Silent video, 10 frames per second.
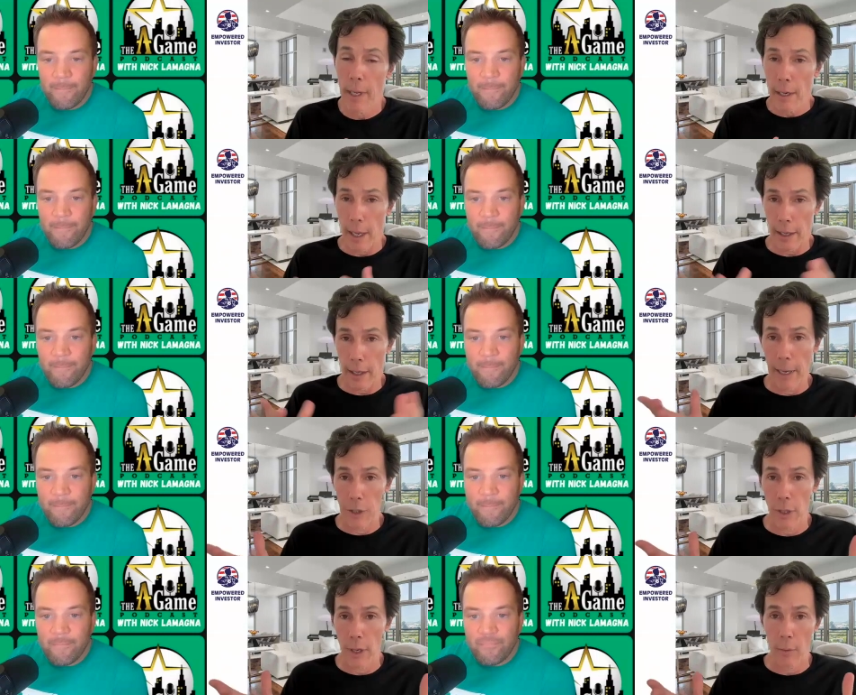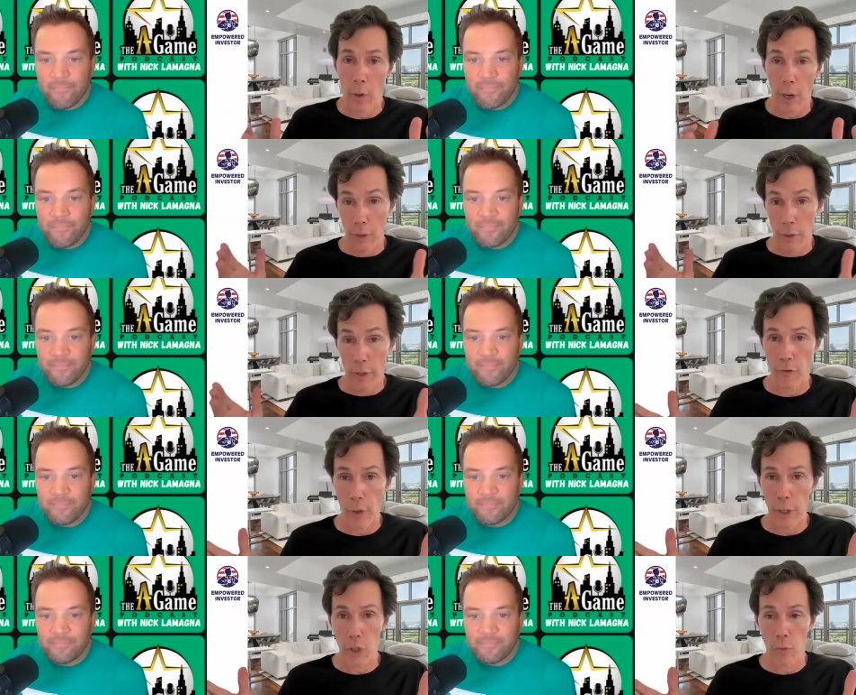Speaker 1: Like you mentioned, I was in the
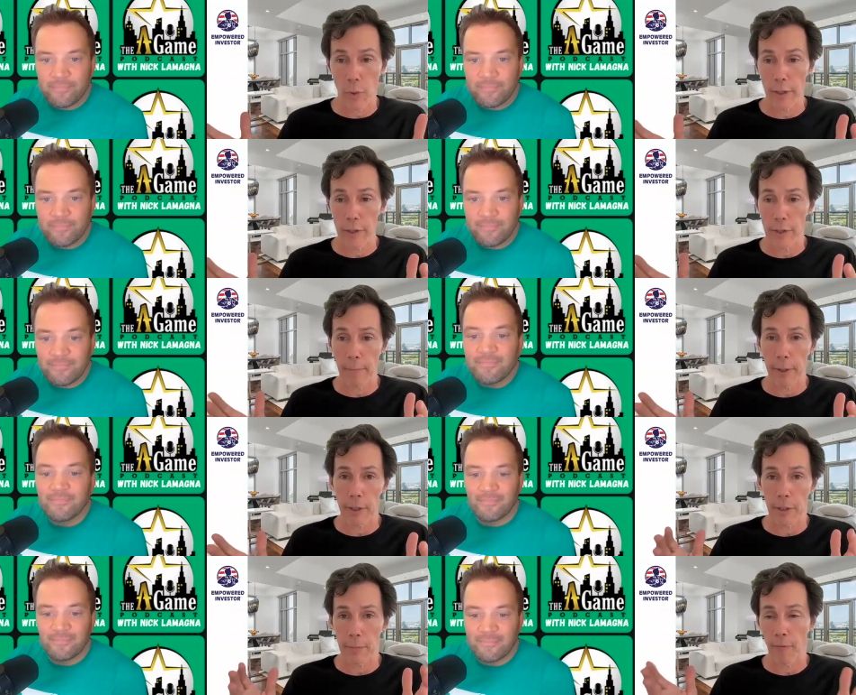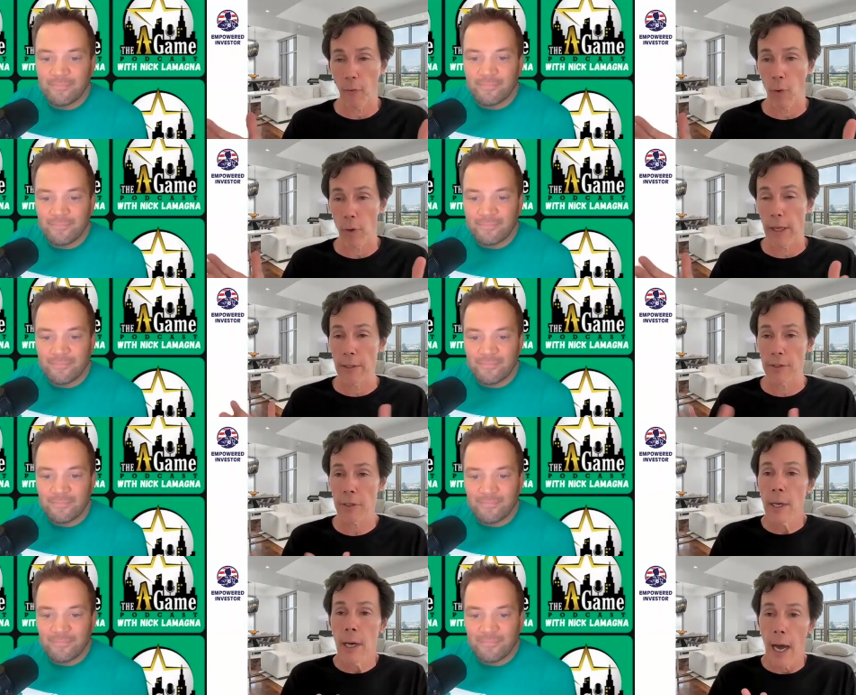traditional real estate business before this.
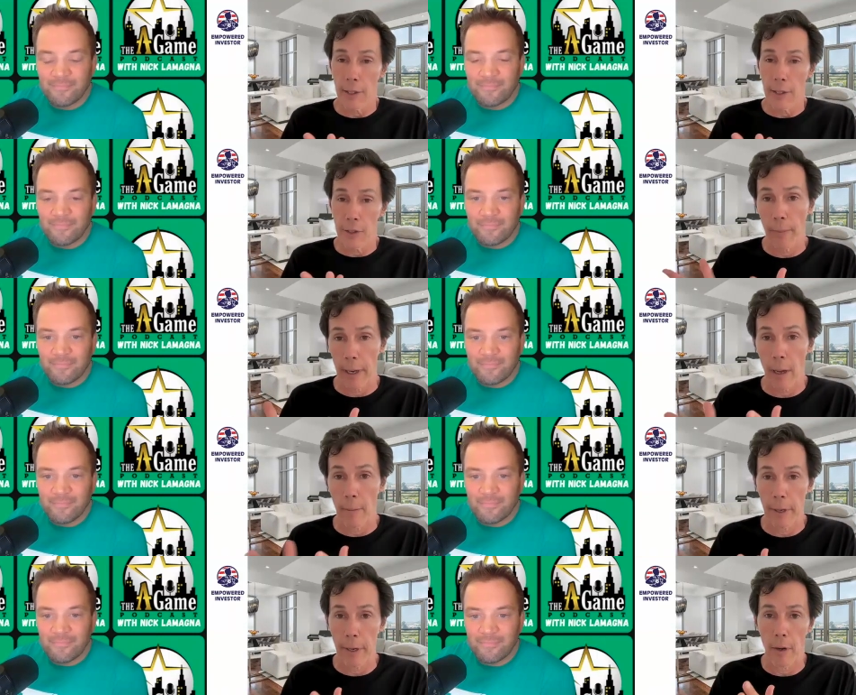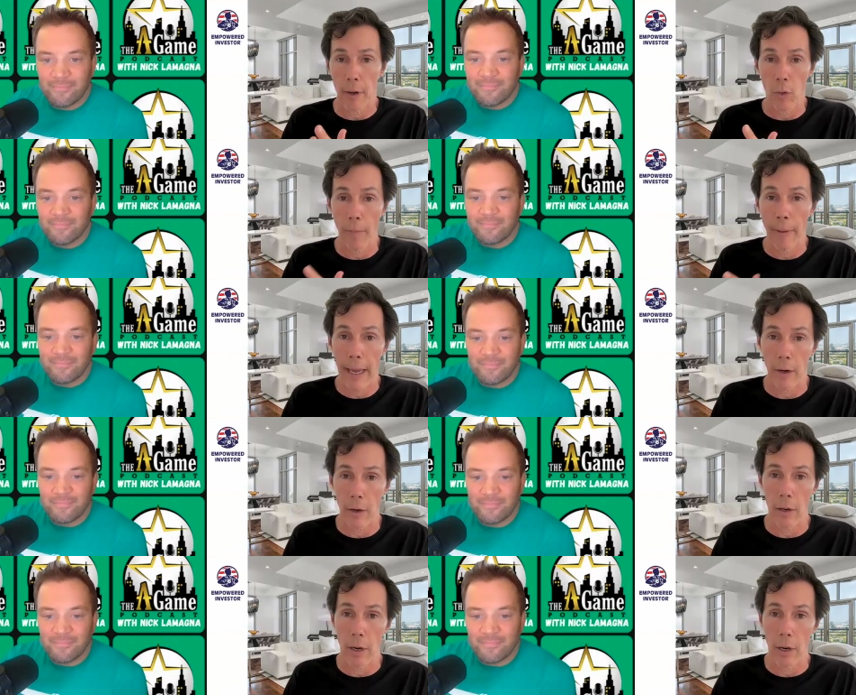I sold my company to Coldwell
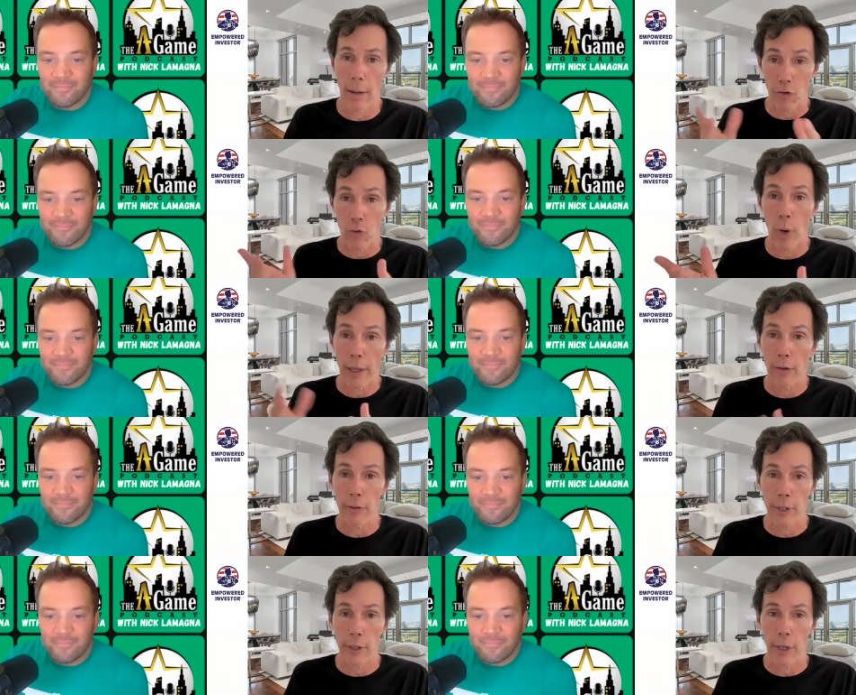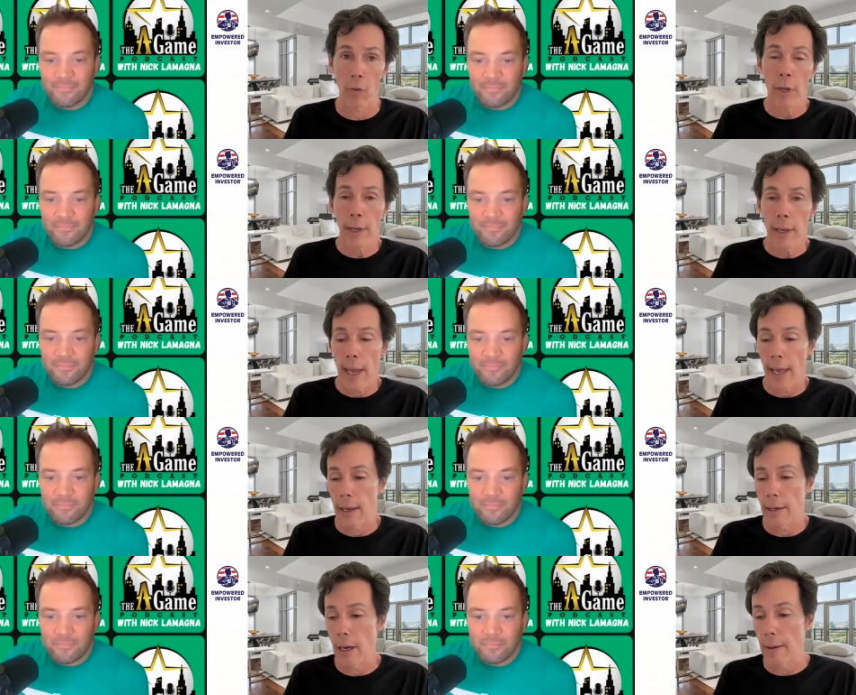Banker about 20 years ago.
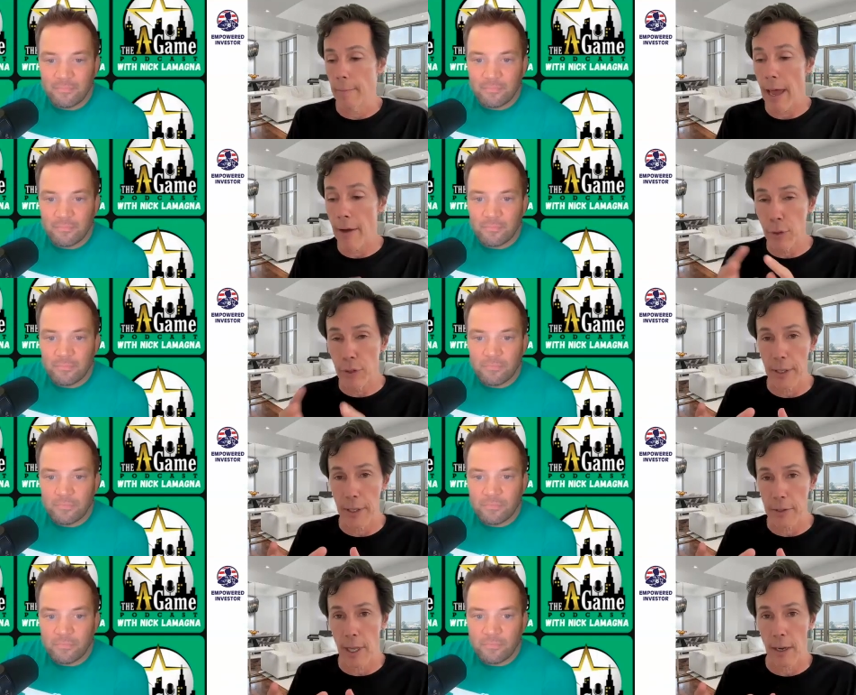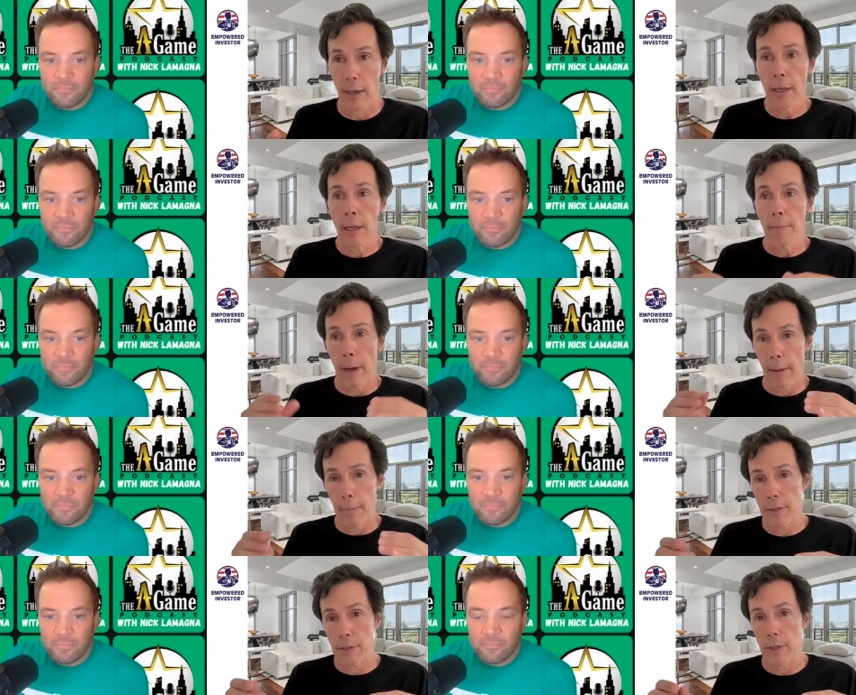And ever since then, my
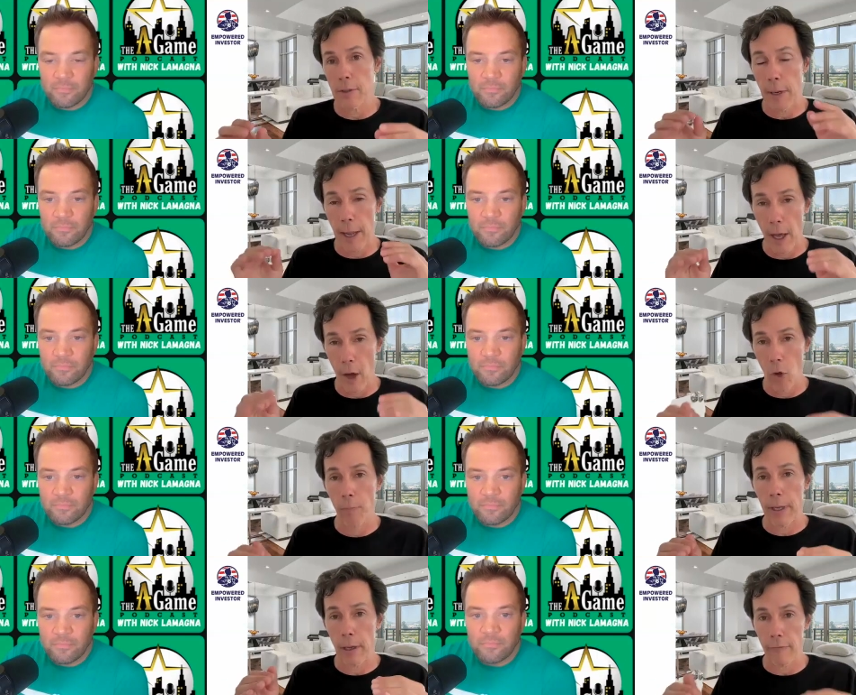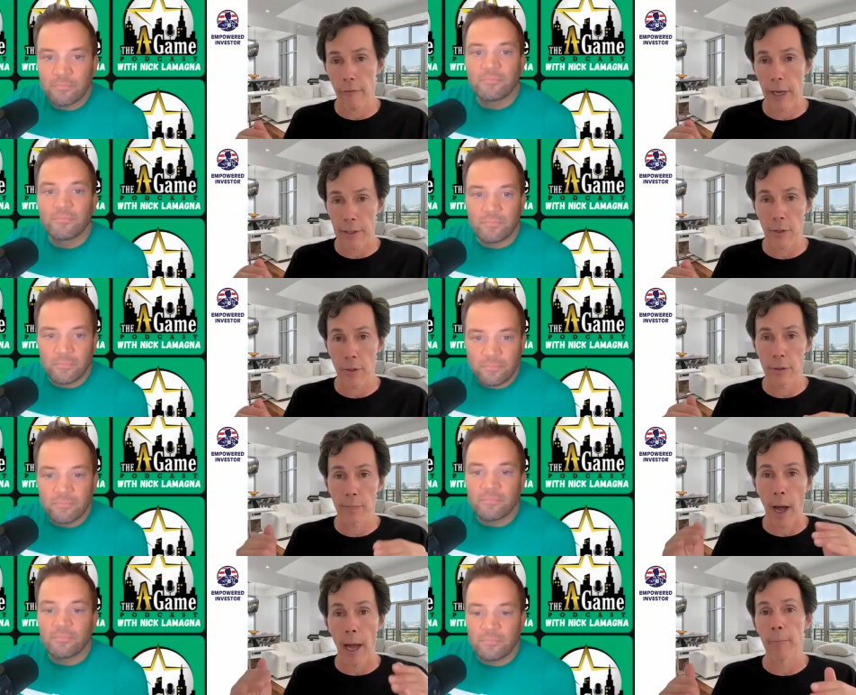business has been helping investors
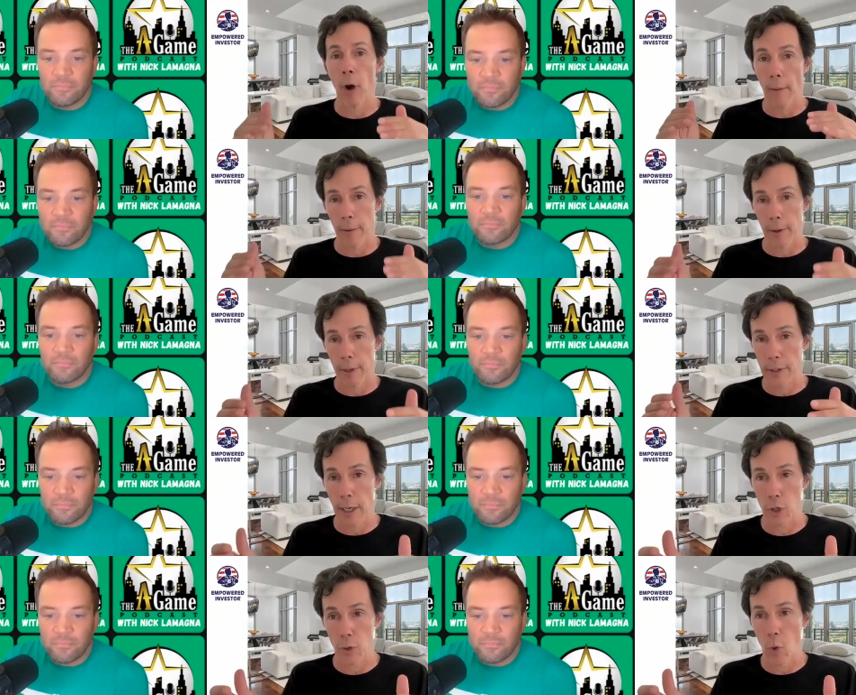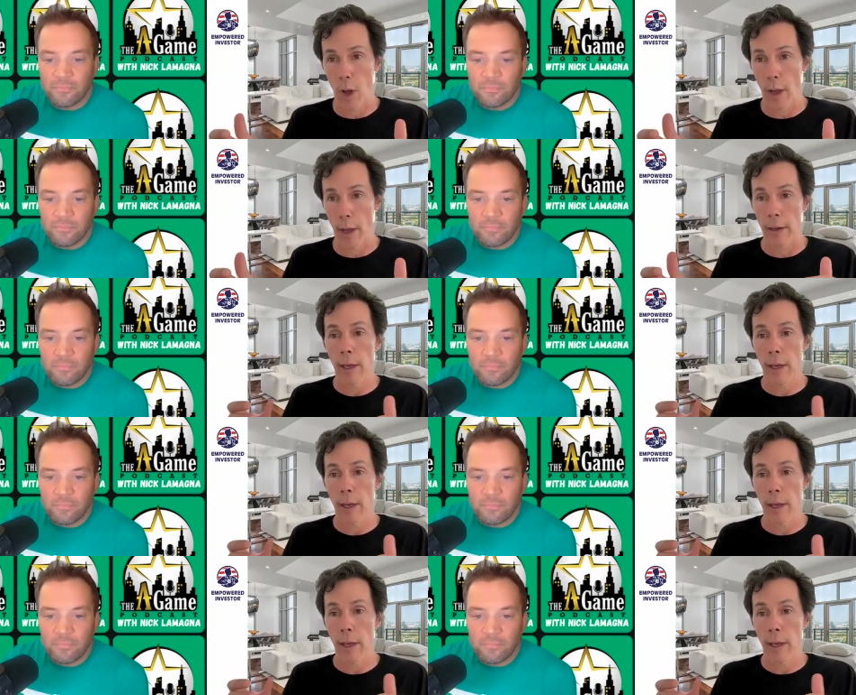buy properties nationwide.